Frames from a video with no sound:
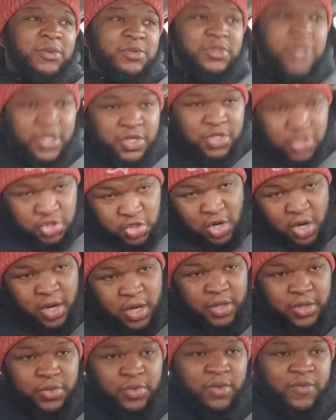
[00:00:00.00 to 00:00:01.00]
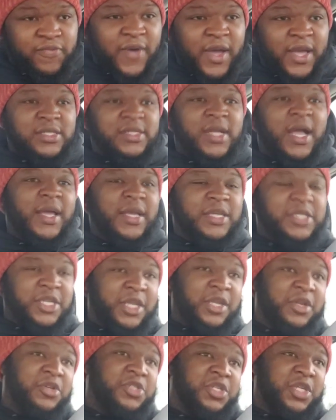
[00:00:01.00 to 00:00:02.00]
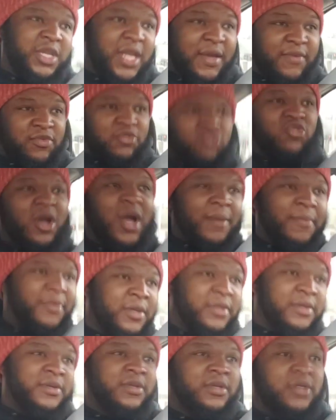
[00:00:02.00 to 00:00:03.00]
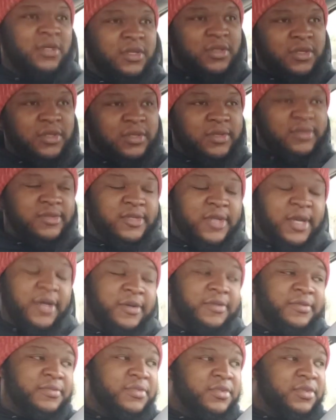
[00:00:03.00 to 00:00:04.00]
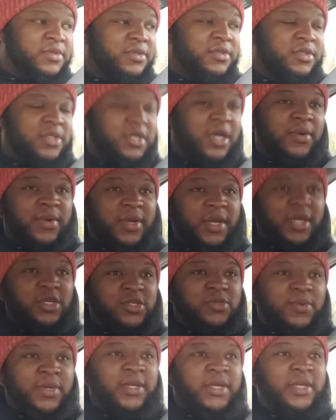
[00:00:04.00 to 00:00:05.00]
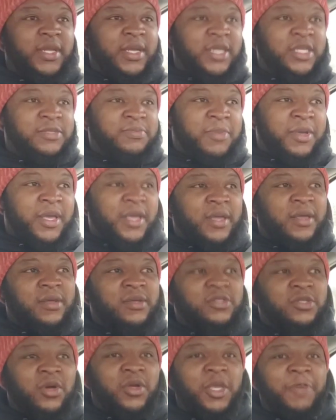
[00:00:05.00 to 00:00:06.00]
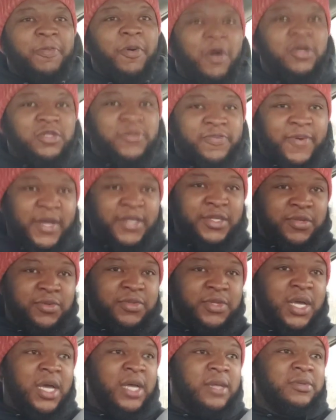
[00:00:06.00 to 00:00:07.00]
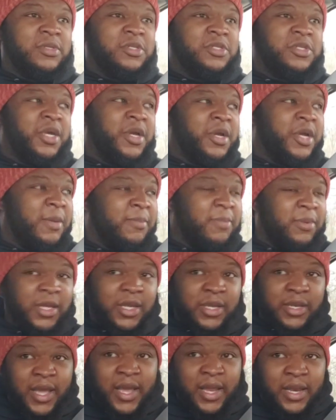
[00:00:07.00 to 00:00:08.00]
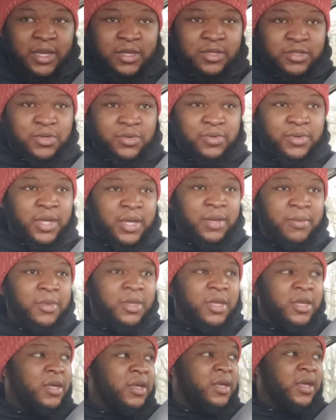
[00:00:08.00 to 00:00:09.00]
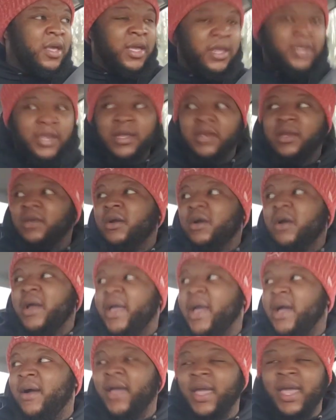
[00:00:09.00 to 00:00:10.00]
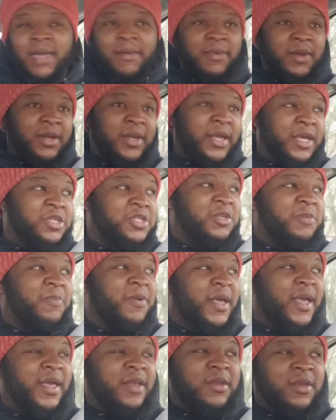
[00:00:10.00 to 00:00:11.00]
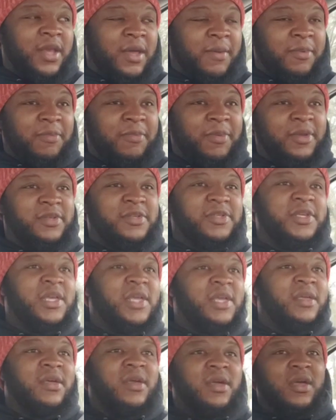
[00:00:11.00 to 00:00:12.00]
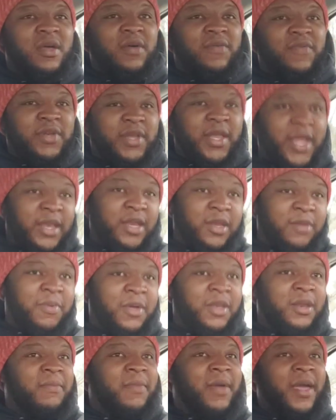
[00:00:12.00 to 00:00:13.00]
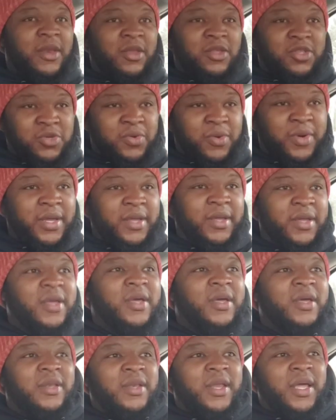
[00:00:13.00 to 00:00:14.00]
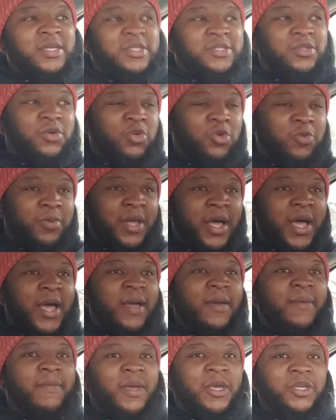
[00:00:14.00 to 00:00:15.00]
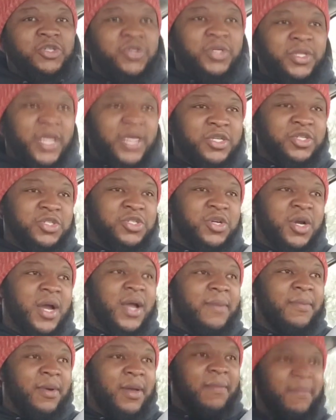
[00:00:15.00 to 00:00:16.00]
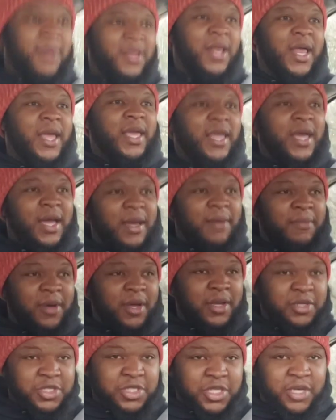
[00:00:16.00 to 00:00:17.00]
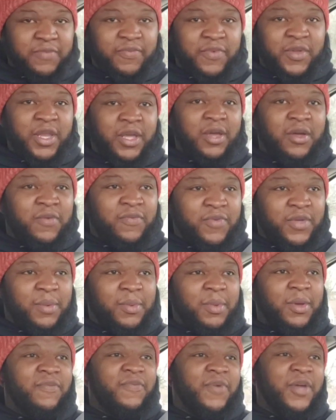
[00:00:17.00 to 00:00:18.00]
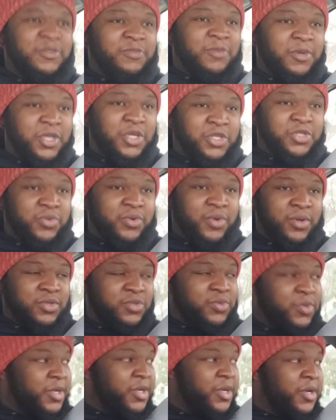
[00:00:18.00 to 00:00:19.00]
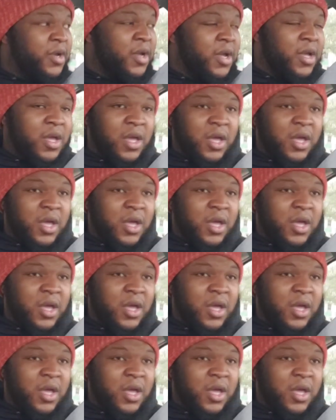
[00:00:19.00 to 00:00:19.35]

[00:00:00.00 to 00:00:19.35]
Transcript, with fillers: He was getting stronger doing fights. Now his energy level dropped. So, you know, it is what it is, man. So he posted fight two times this year. He believed Danny and tune up. And Danny Gar Al Haymon allegedly paid WBC for Danny to be the mandatory. That's the hoop lie. Make sure that subscribe button, bell icon button, share the video. Don't forget me on Facebook, Instagram, Twitter.